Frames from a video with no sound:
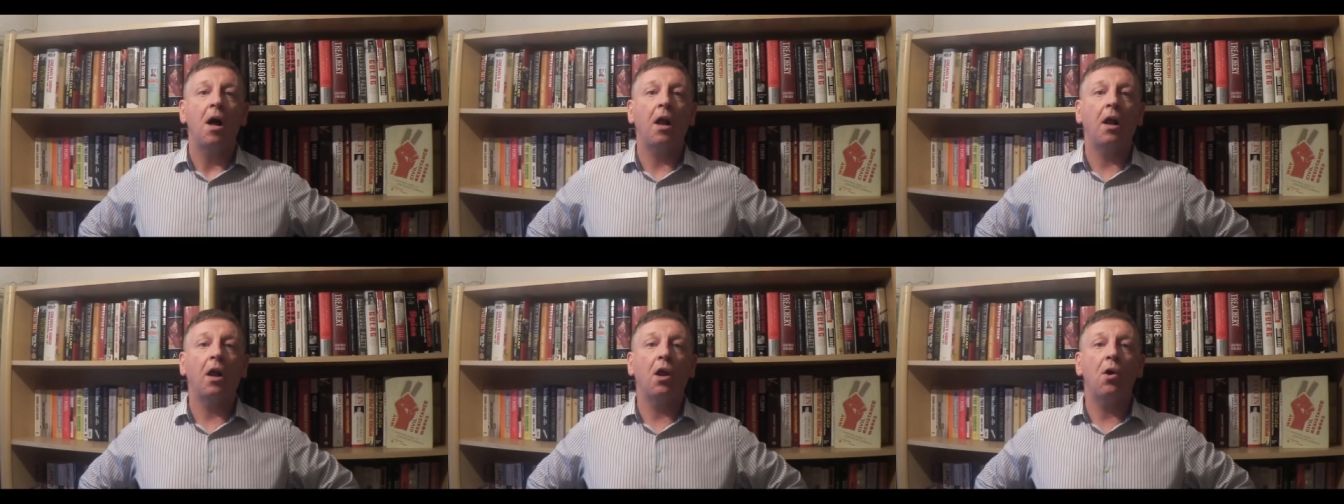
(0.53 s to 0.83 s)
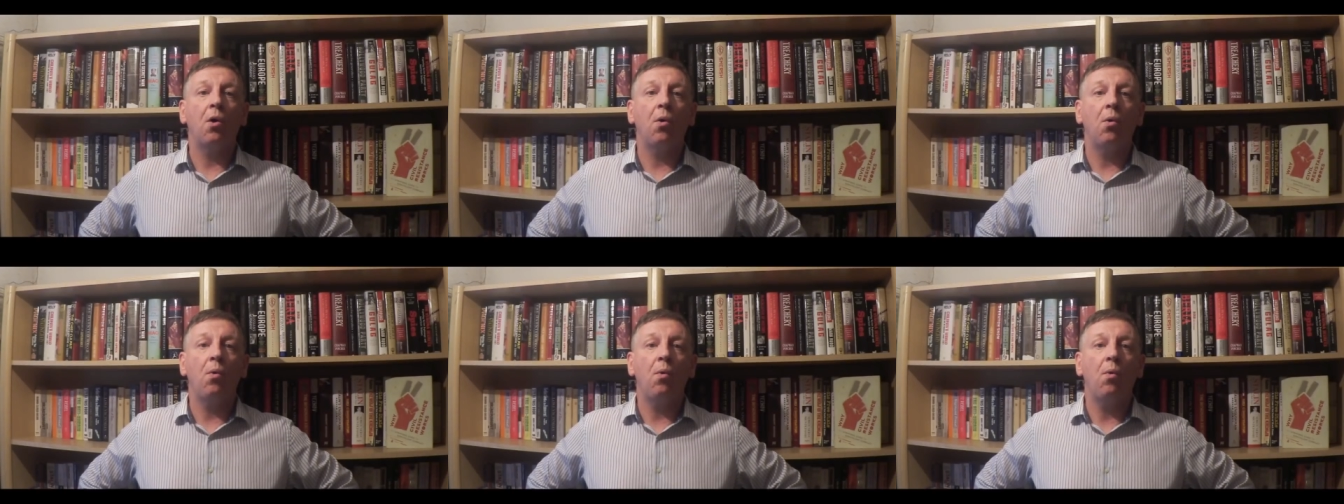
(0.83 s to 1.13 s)

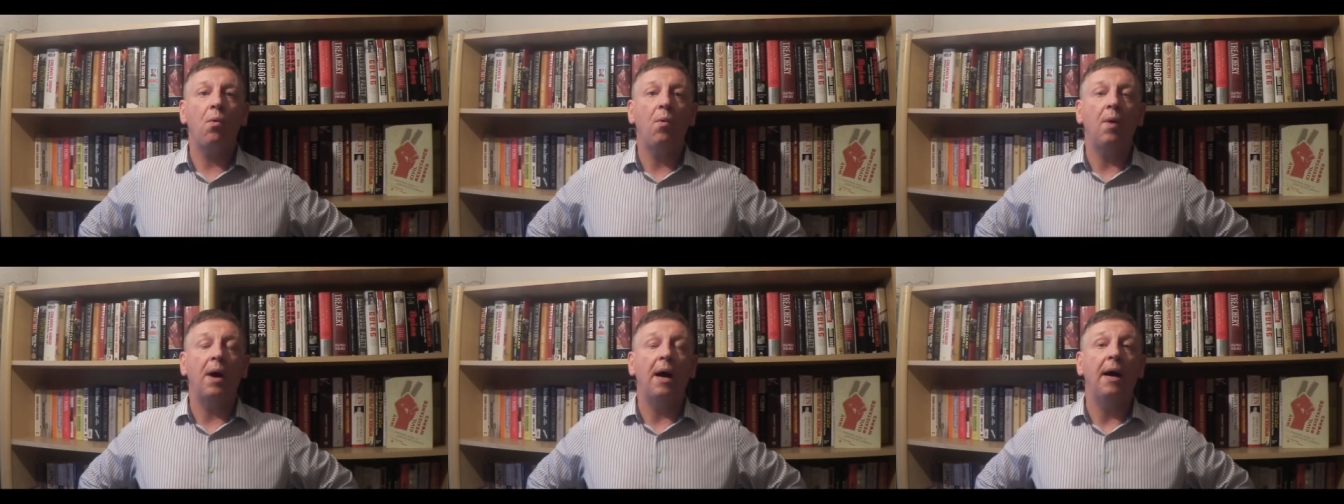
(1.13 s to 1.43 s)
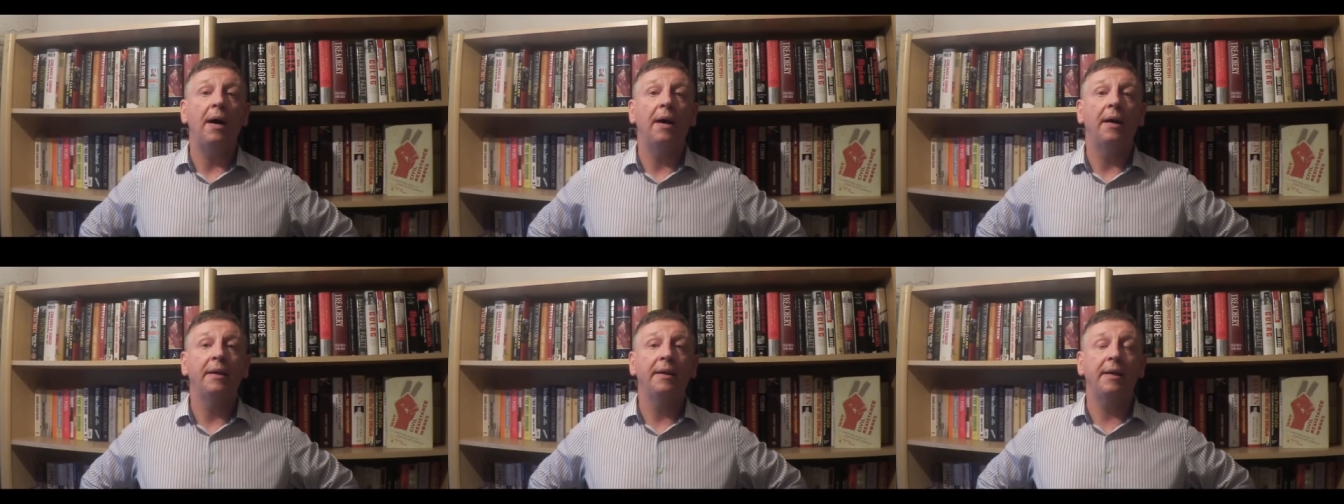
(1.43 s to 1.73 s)

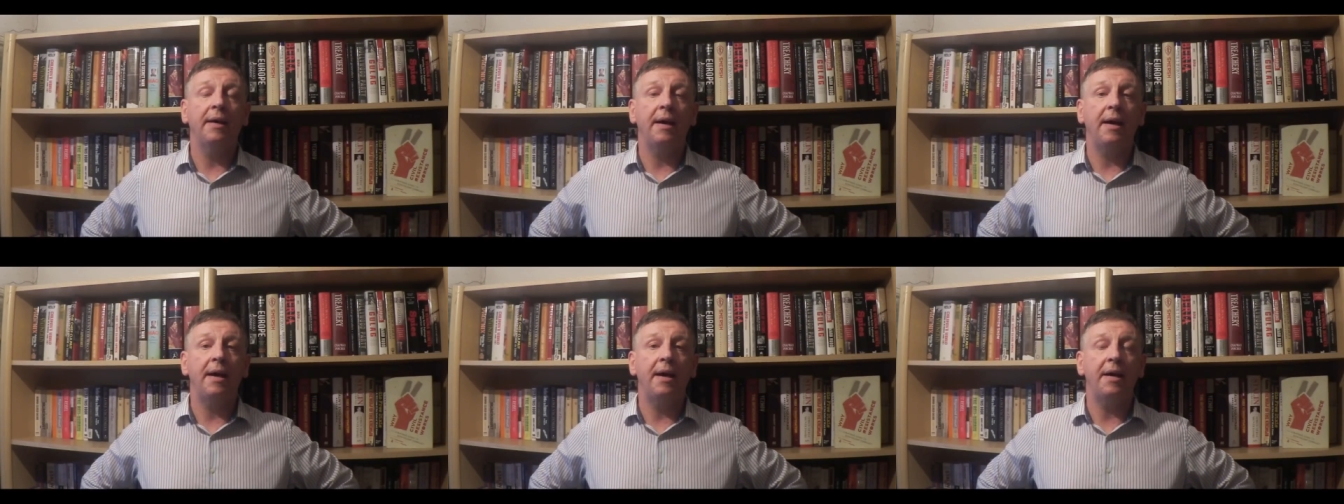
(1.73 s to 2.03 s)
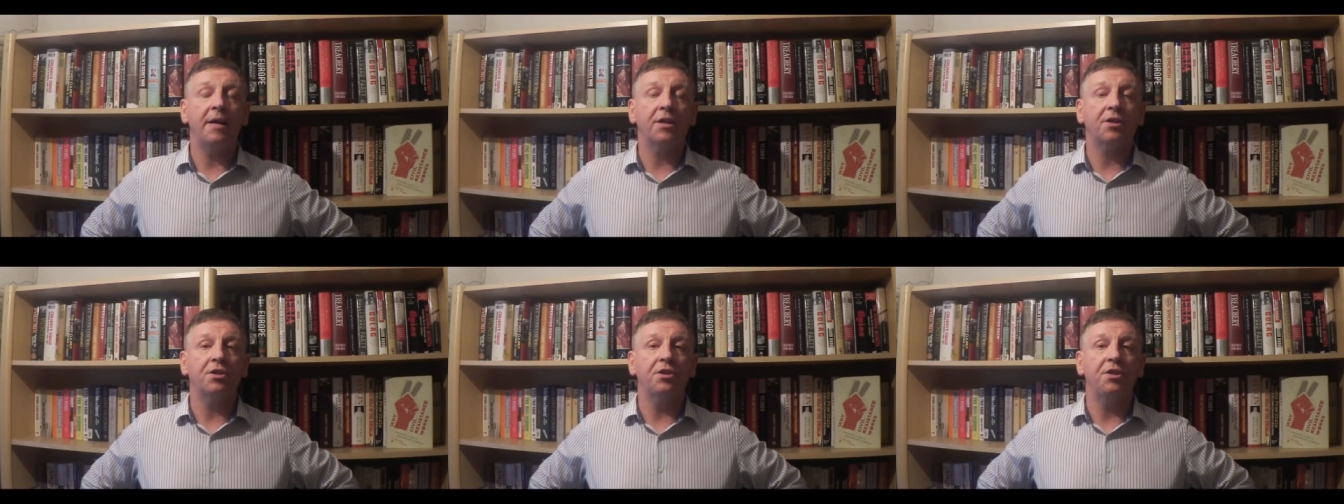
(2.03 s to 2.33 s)
Hello,
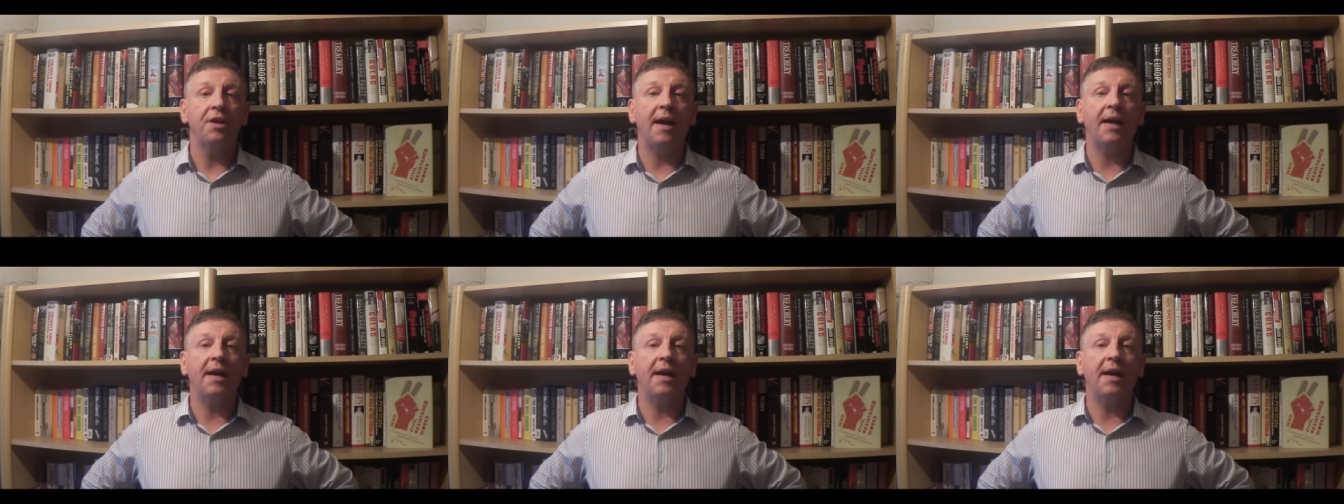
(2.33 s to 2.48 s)
yes,